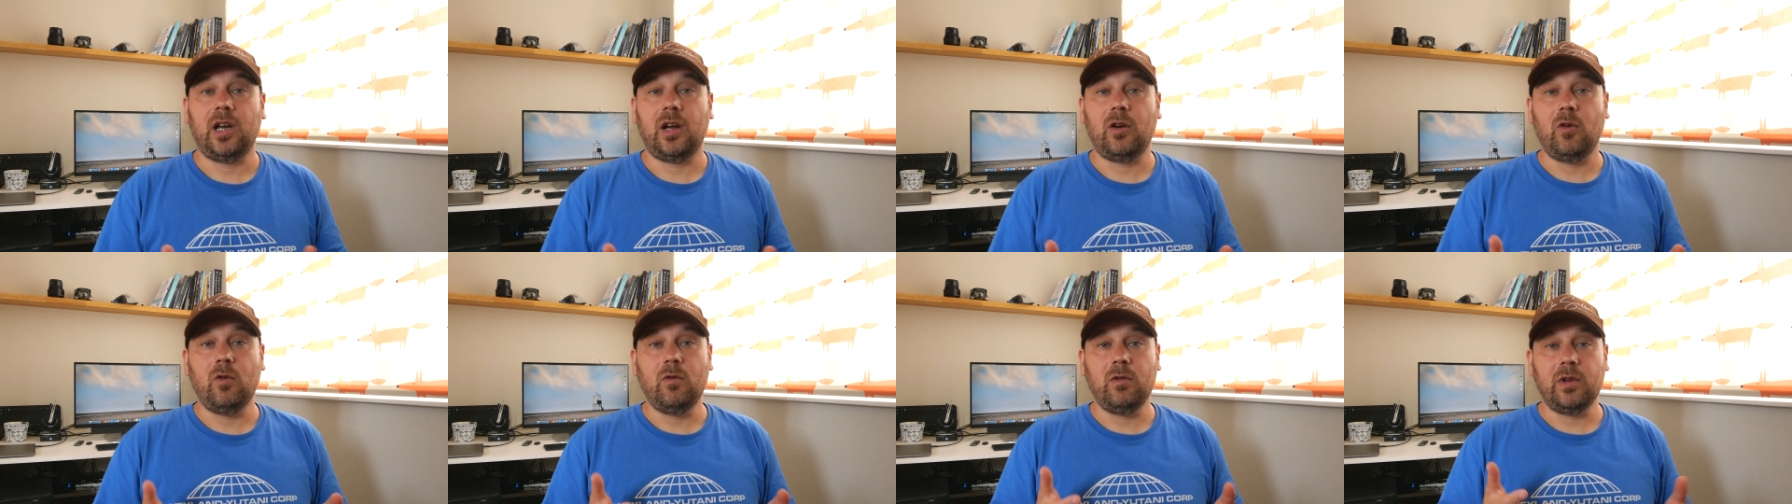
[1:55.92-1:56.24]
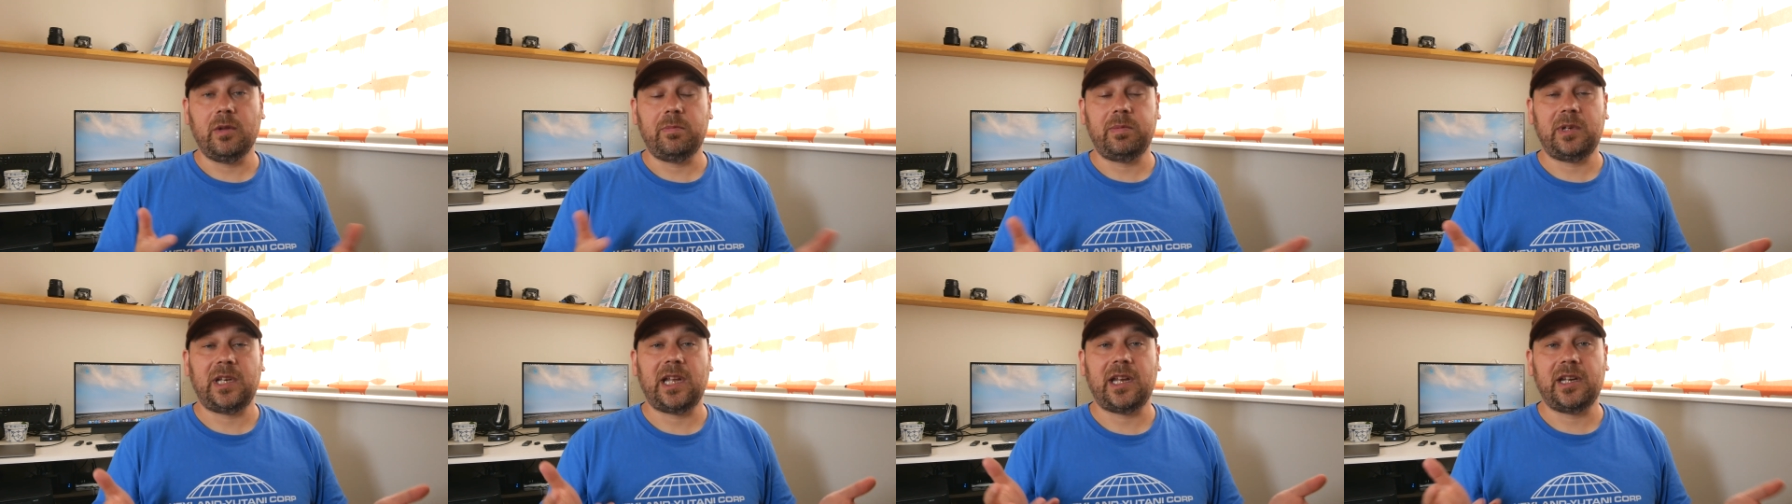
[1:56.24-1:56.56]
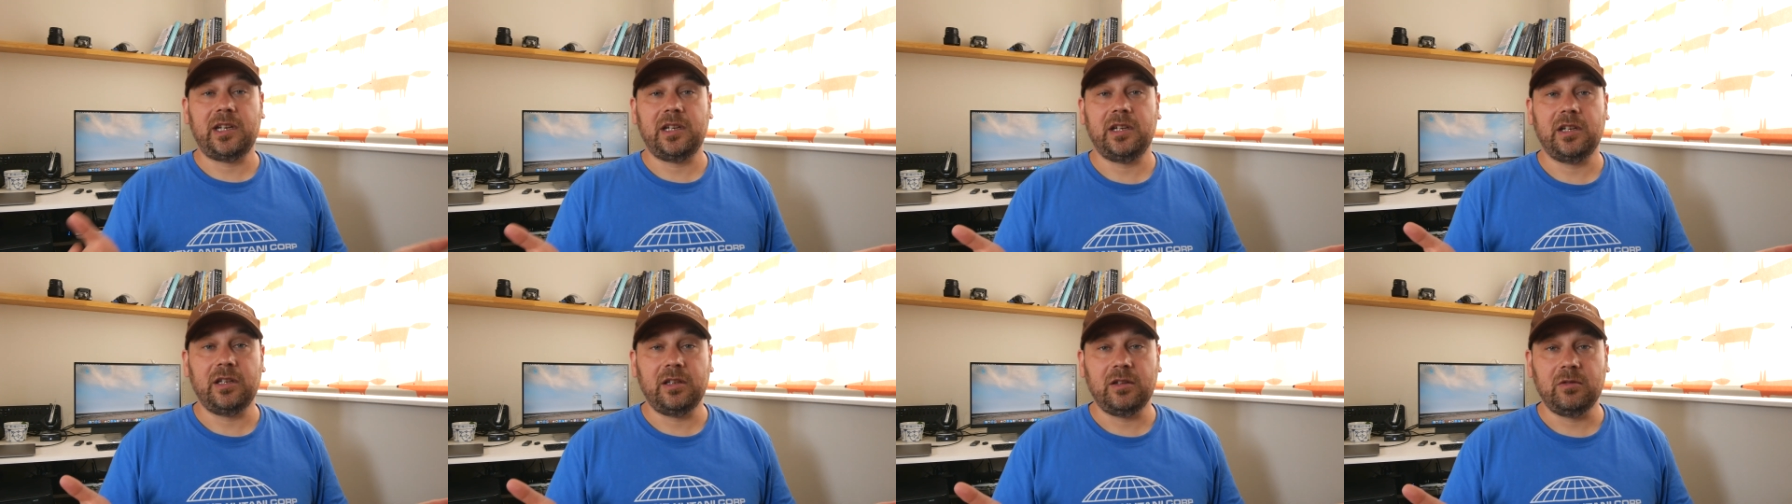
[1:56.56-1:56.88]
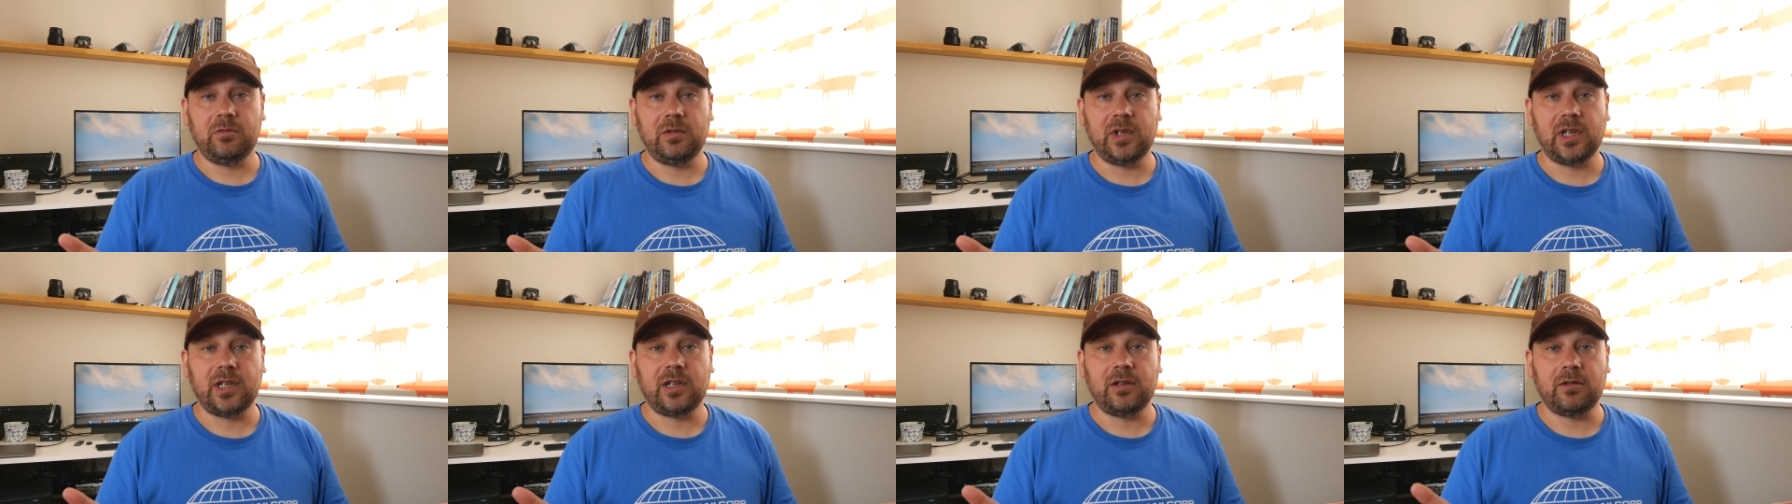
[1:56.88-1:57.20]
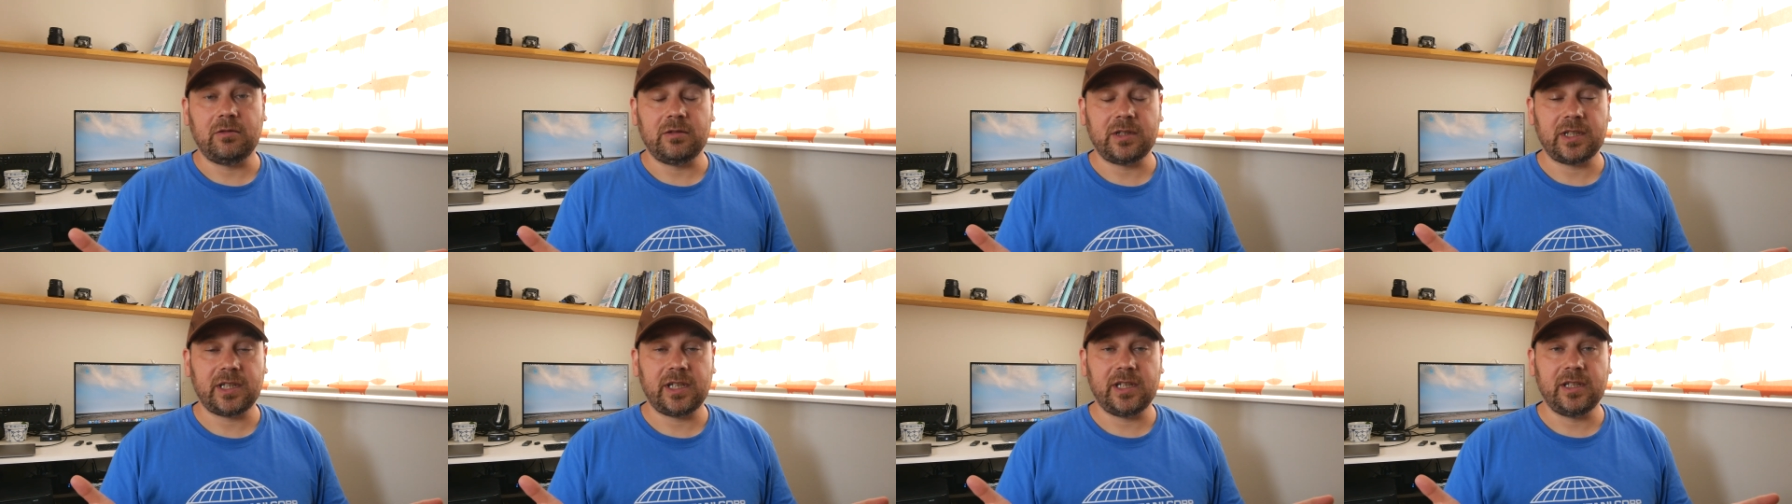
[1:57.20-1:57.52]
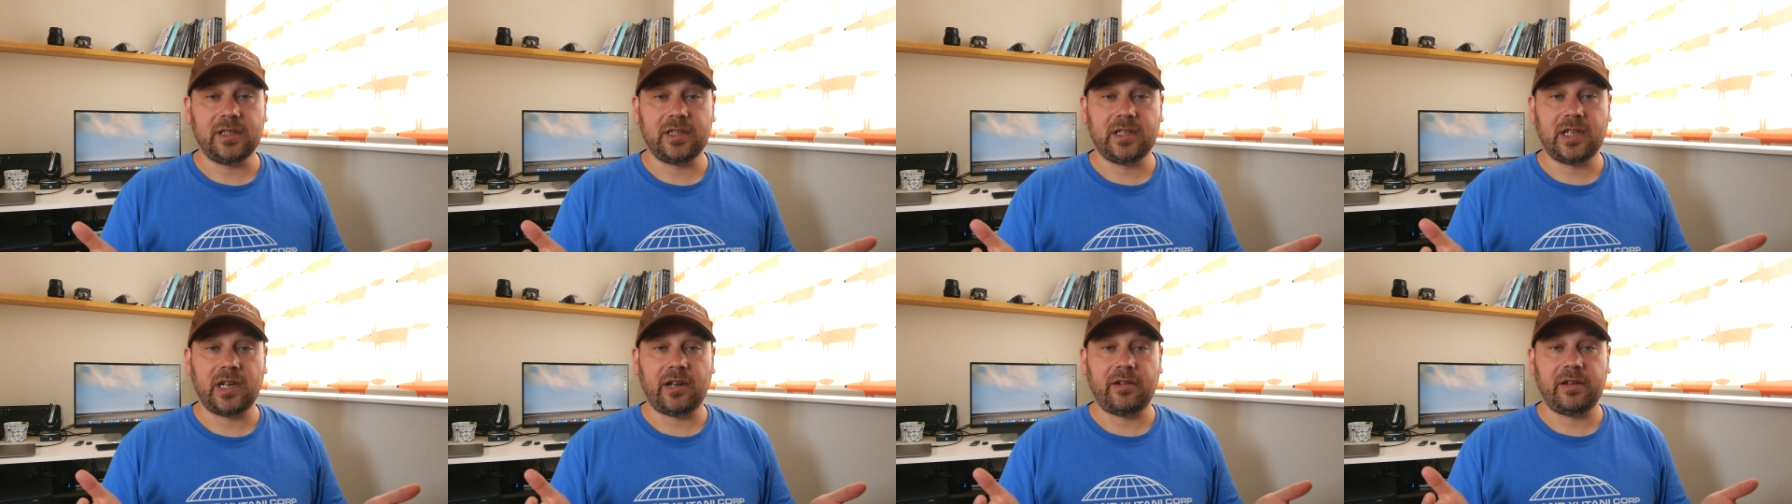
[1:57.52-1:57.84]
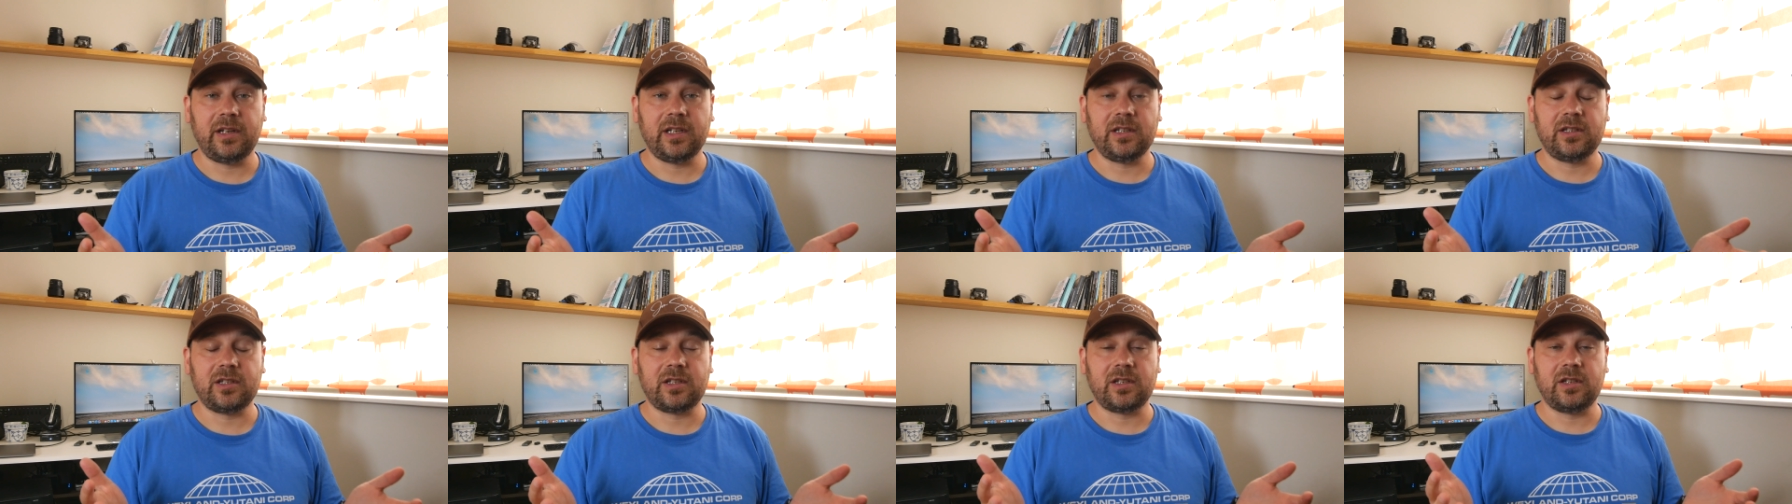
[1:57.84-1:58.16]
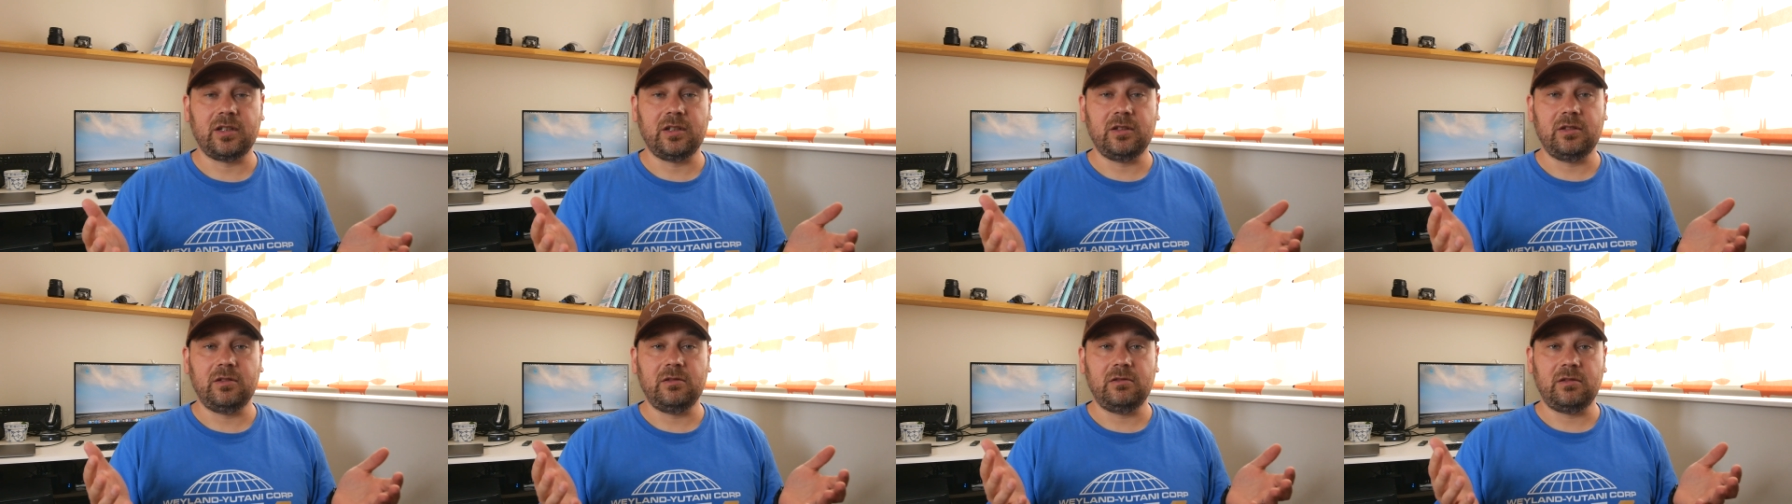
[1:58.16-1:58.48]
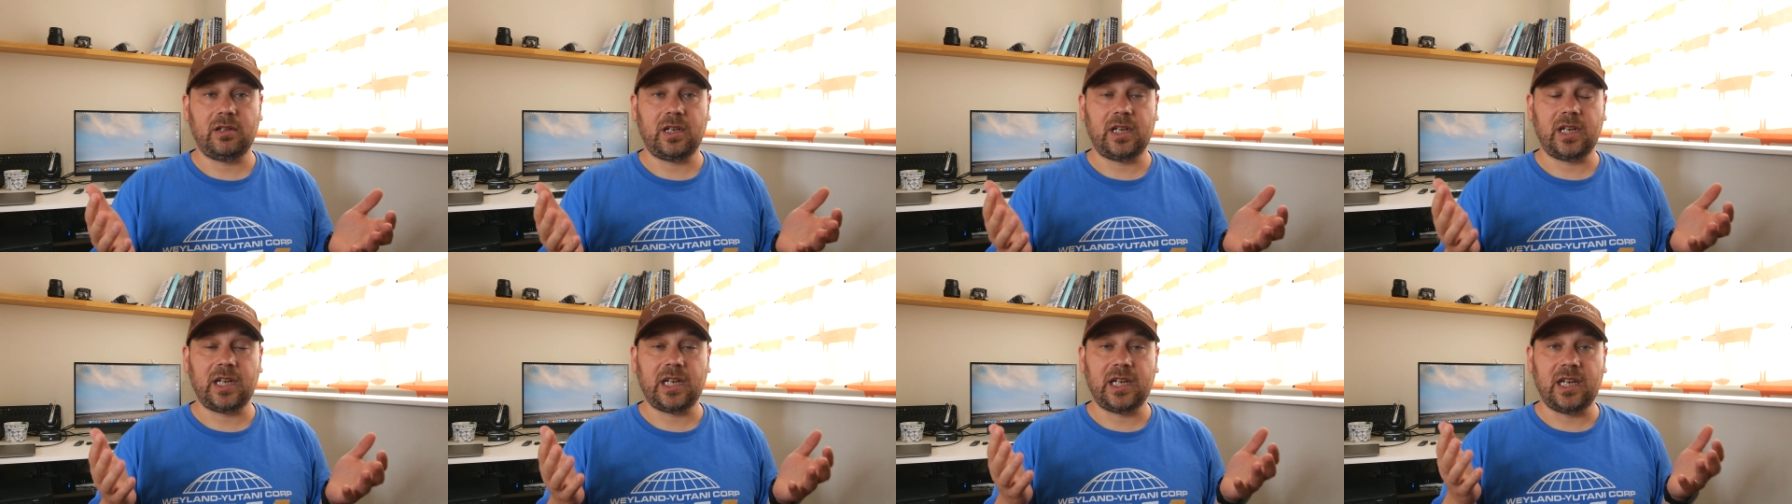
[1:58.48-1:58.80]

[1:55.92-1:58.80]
all the planning in the world is going to